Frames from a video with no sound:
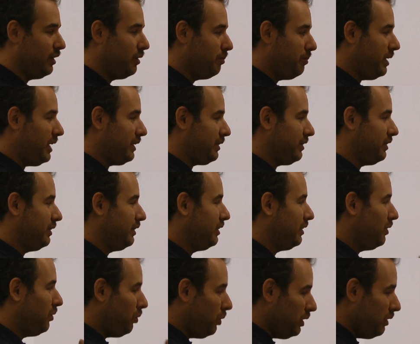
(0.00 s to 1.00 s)
But
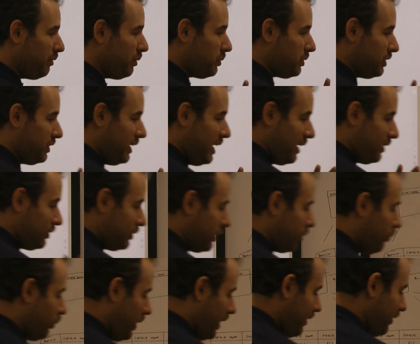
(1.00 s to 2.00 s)
all of those attacks
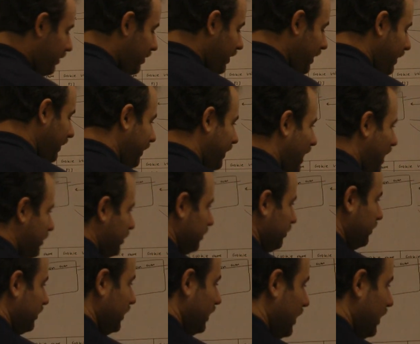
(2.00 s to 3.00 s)
have one thing in common.